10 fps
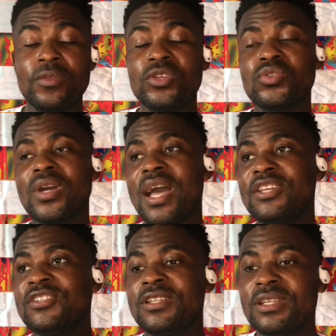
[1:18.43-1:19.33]
So
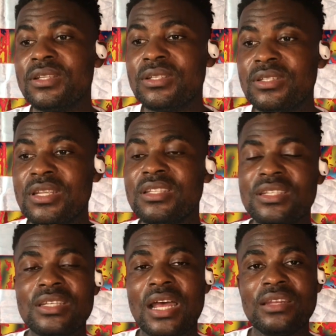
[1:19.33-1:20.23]
guys, this
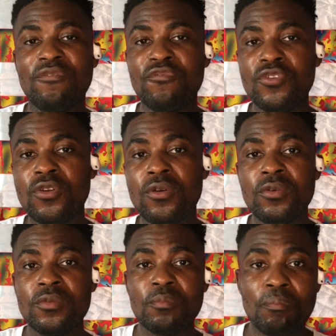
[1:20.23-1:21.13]
is the
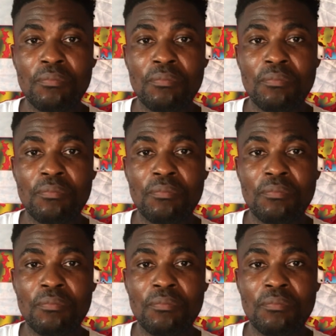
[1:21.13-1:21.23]
few